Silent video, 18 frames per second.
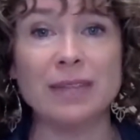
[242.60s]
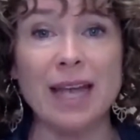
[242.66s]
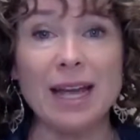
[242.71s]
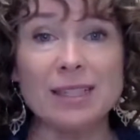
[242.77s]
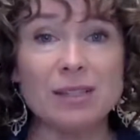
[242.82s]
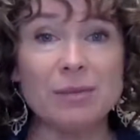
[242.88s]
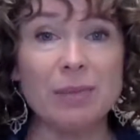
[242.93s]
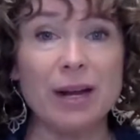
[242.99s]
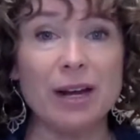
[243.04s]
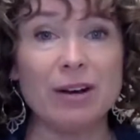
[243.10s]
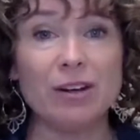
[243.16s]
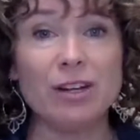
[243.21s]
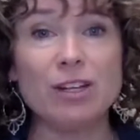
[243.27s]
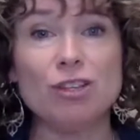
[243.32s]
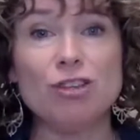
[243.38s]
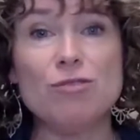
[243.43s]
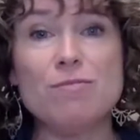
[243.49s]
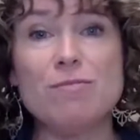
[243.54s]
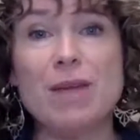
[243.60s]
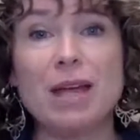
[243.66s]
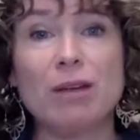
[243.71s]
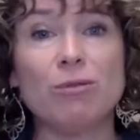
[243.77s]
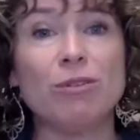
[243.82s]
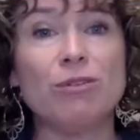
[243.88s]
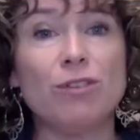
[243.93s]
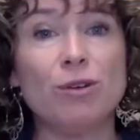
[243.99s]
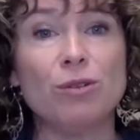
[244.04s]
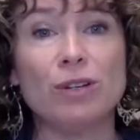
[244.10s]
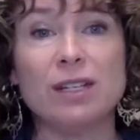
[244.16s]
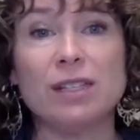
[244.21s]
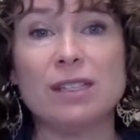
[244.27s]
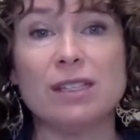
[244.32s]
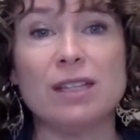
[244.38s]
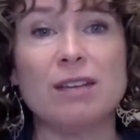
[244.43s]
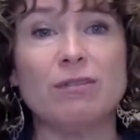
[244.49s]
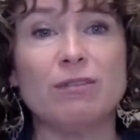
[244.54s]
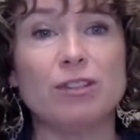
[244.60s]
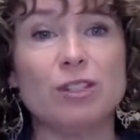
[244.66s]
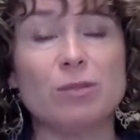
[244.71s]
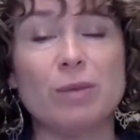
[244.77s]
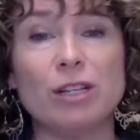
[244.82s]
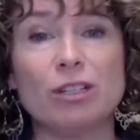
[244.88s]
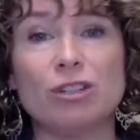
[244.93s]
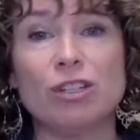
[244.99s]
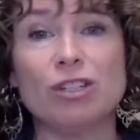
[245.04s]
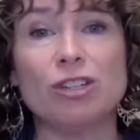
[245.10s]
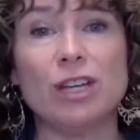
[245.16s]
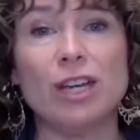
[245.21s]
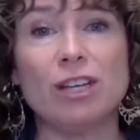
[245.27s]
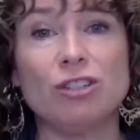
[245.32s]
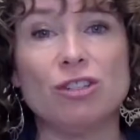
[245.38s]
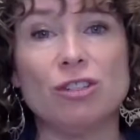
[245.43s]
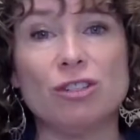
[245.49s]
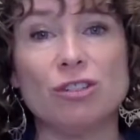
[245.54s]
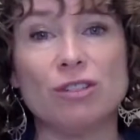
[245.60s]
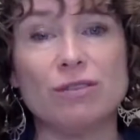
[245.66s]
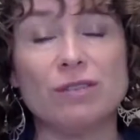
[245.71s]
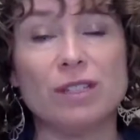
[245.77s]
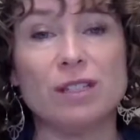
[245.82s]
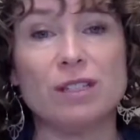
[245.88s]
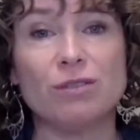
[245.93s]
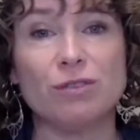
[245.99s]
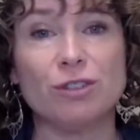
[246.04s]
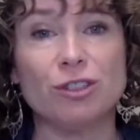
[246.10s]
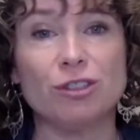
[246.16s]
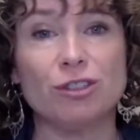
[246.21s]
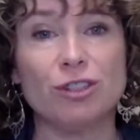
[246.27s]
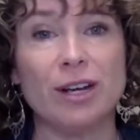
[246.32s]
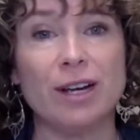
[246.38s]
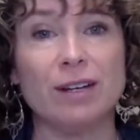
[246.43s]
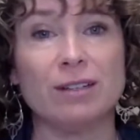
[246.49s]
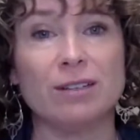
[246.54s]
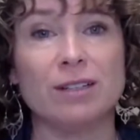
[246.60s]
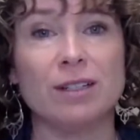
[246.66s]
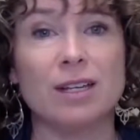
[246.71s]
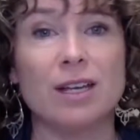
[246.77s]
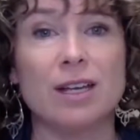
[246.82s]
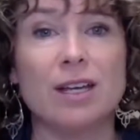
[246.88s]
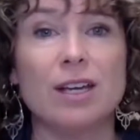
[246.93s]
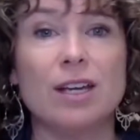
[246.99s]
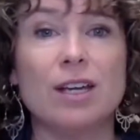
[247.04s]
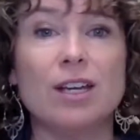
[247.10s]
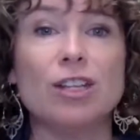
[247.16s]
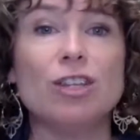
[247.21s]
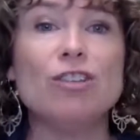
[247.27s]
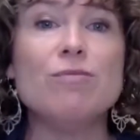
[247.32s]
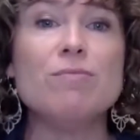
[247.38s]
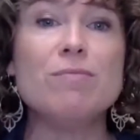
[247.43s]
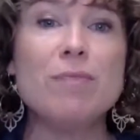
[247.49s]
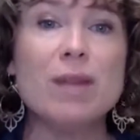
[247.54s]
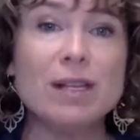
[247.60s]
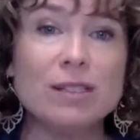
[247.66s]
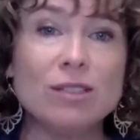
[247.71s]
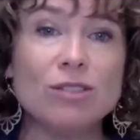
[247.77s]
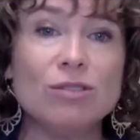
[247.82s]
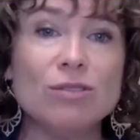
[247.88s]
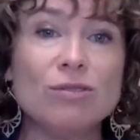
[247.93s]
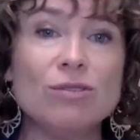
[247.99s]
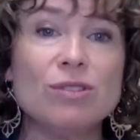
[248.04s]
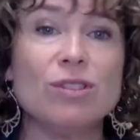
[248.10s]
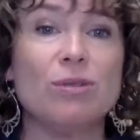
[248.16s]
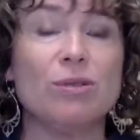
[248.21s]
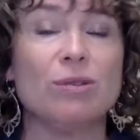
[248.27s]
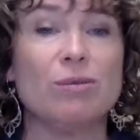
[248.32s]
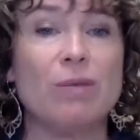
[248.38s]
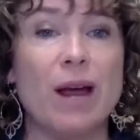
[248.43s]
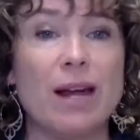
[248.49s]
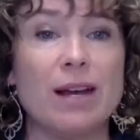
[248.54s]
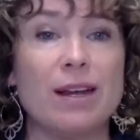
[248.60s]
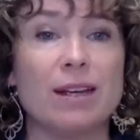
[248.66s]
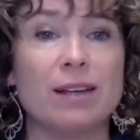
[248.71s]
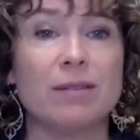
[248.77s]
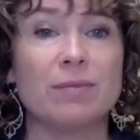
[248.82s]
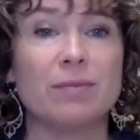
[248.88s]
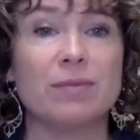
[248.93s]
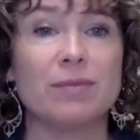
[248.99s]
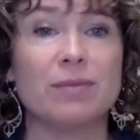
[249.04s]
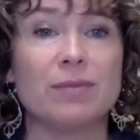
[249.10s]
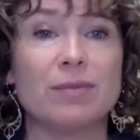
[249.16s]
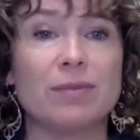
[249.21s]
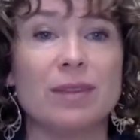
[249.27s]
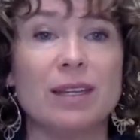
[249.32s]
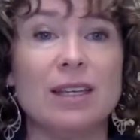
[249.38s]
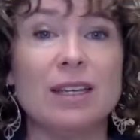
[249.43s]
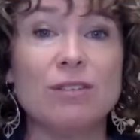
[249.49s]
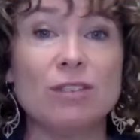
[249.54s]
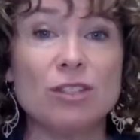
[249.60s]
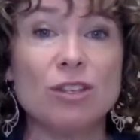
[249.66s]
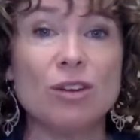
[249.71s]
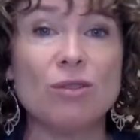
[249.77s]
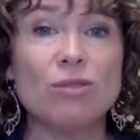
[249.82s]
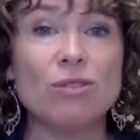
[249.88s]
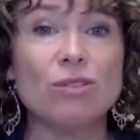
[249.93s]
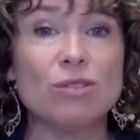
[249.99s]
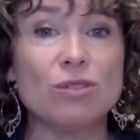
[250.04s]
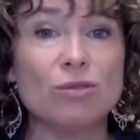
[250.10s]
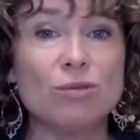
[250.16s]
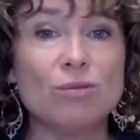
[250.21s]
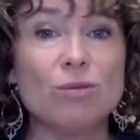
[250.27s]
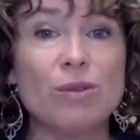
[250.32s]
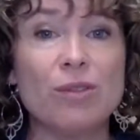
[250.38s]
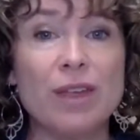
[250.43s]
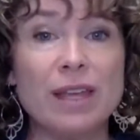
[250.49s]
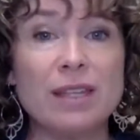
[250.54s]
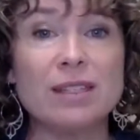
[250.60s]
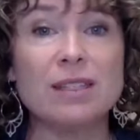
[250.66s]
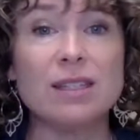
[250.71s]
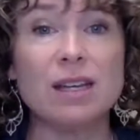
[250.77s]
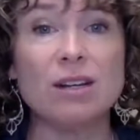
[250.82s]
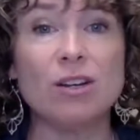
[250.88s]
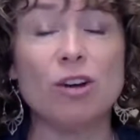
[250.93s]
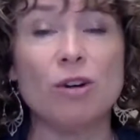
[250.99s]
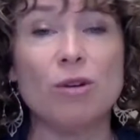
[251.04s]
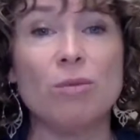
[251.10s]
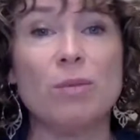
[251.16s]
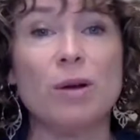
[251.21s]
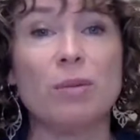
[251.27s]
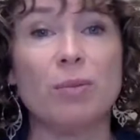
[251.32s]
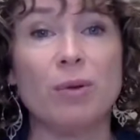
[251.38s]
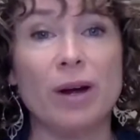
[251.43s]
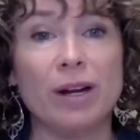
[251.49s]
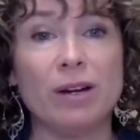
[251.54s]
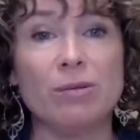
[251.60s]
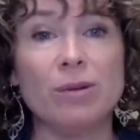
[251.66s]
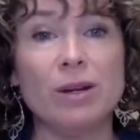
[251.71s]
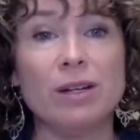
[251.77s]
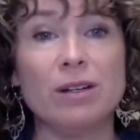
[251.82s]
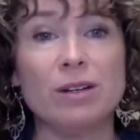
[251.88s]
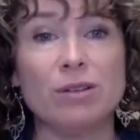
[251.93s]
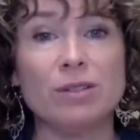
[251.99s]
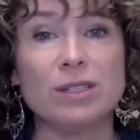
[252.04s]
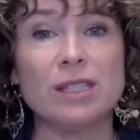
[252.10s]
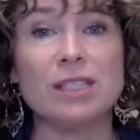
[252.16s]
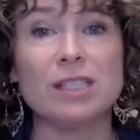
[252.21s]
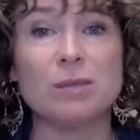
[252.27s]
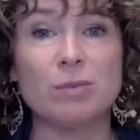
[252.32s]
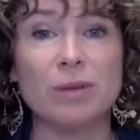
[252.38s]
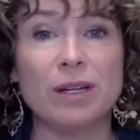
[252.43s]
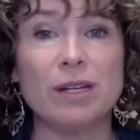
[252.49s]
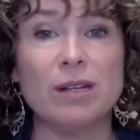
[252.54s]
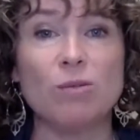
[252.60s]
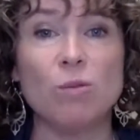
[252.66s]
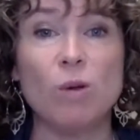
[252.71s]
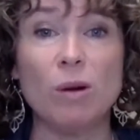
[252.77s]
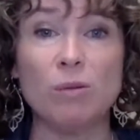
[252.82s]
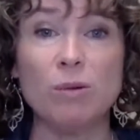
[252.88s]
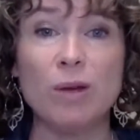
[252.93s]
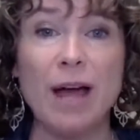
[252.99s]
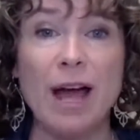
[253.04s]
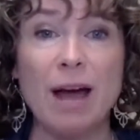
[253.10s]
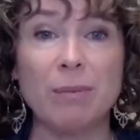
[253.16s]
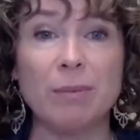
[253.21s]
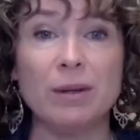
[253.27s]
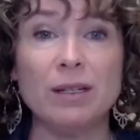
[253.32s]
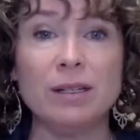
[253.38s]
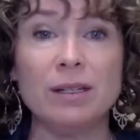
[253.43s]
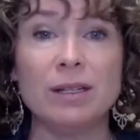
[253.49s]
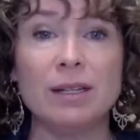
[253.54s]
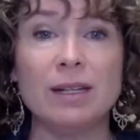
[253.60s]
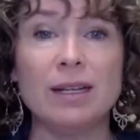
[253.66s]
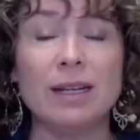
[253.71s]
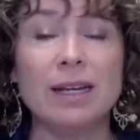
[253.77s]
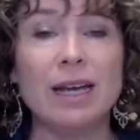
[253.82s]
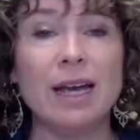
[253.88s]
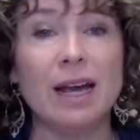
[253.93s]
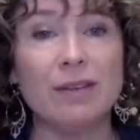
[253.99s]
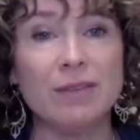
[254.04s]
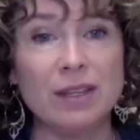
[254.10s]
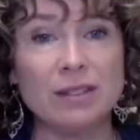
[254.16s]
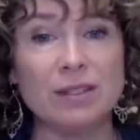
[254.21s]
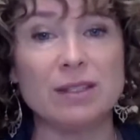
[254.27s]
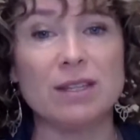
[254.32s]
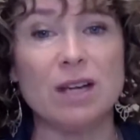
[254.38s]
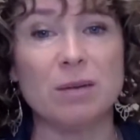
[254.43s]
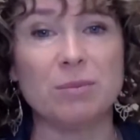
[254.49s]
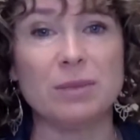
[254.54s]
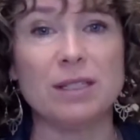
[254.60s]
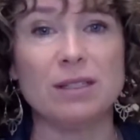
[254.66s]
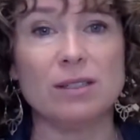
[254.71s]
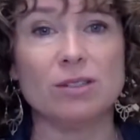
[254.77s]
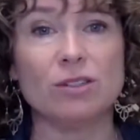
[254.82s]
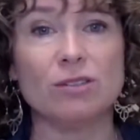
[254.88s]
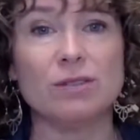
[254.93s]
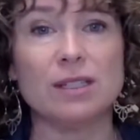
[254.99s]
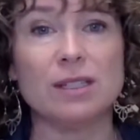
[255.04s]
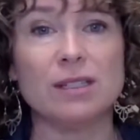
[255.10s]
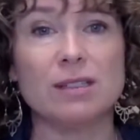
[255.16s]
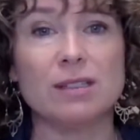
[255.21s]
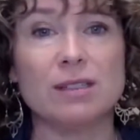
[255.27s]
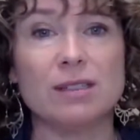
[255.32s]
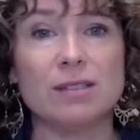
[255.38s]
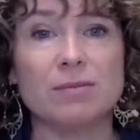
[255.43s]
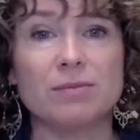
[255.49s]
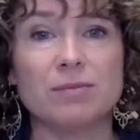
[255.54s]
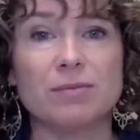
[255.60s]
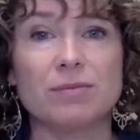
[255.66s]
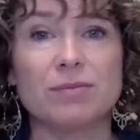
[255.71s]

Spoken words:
As a parent, you may revoke consent for special education services for your child. You must do so in writing. If so, the school will then send home a prior written notice explaining what will happen and then stop these services.